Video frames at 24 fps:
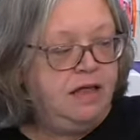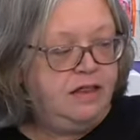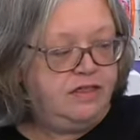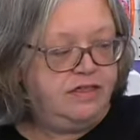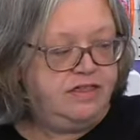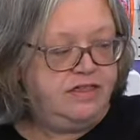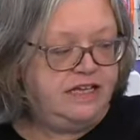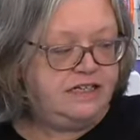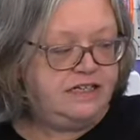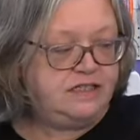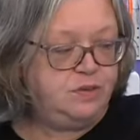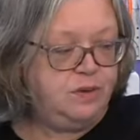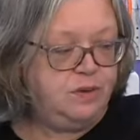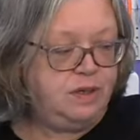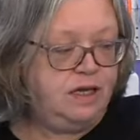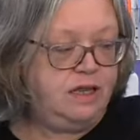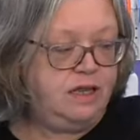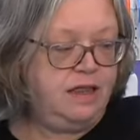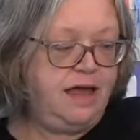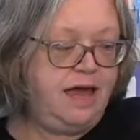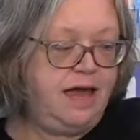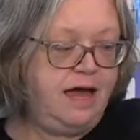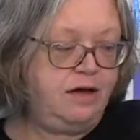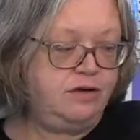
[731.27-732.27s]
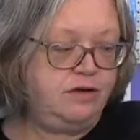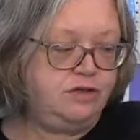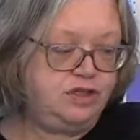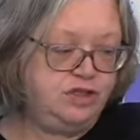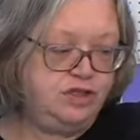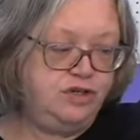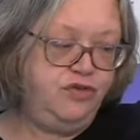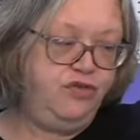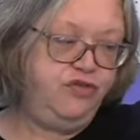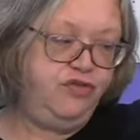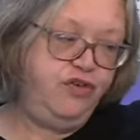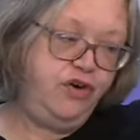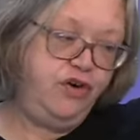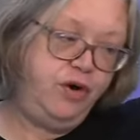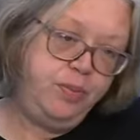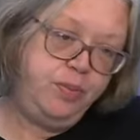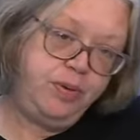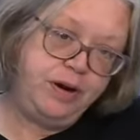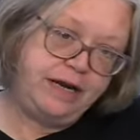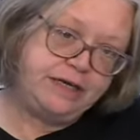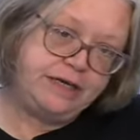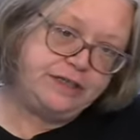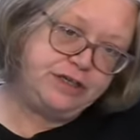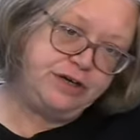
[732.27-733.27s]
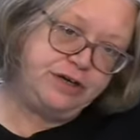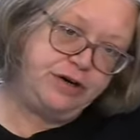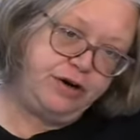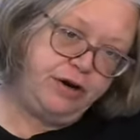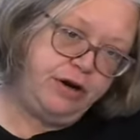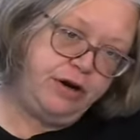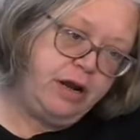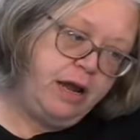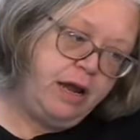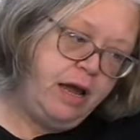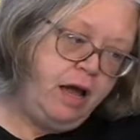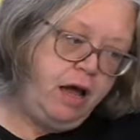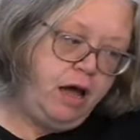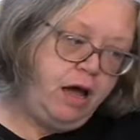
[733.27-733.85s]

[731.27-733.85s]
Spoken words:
This one allows you full pressure